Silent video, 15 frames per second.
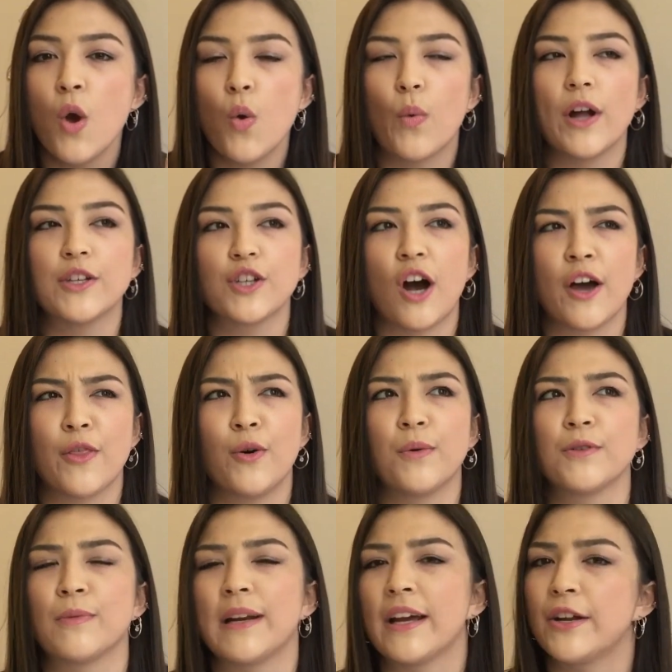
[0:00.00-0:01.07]
which I thought
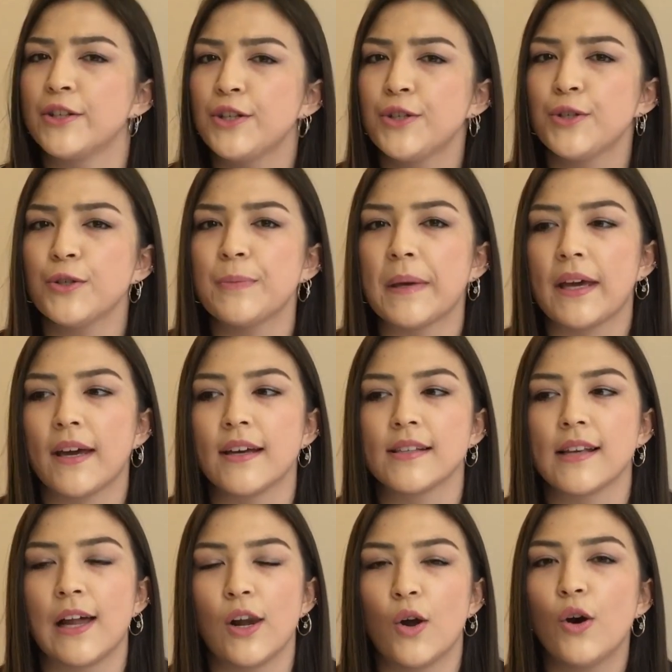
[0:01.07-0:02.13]
was really unusual because
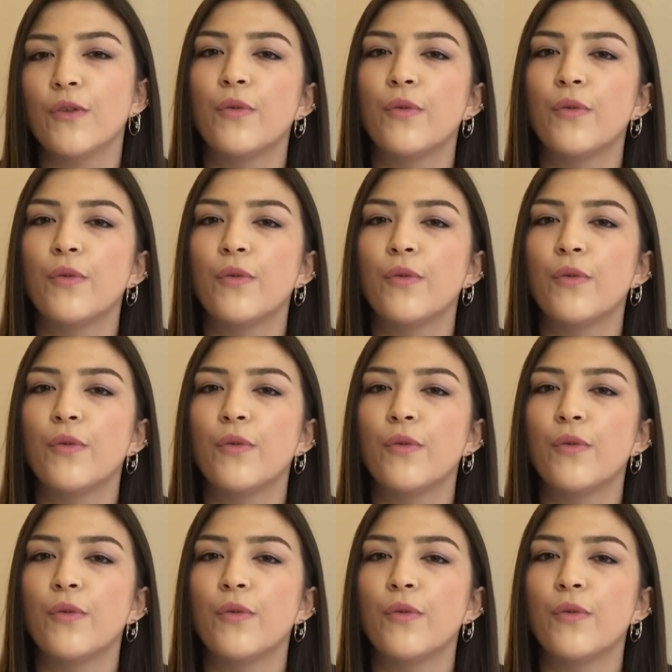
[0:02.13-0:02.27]
a lot